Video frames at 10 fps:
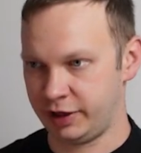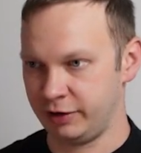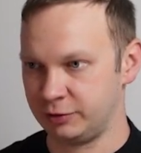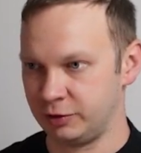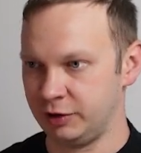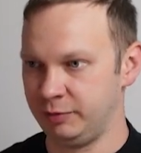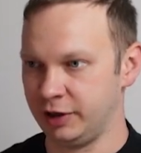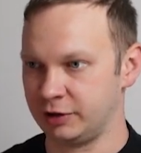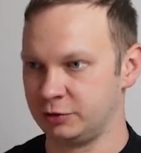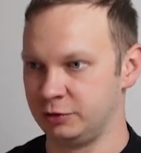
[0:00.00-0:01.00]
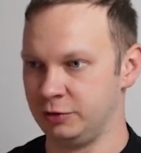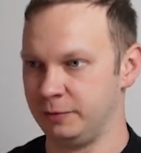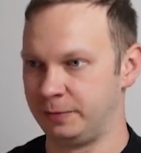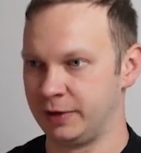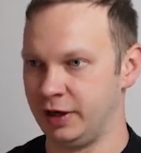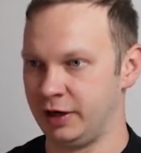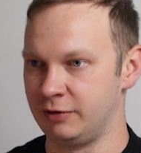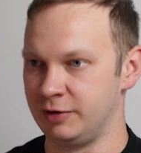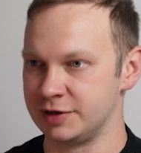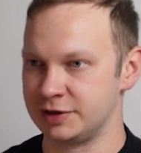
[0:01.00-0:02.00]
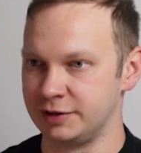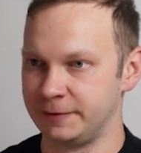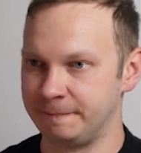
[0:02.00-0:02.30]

have to get back to request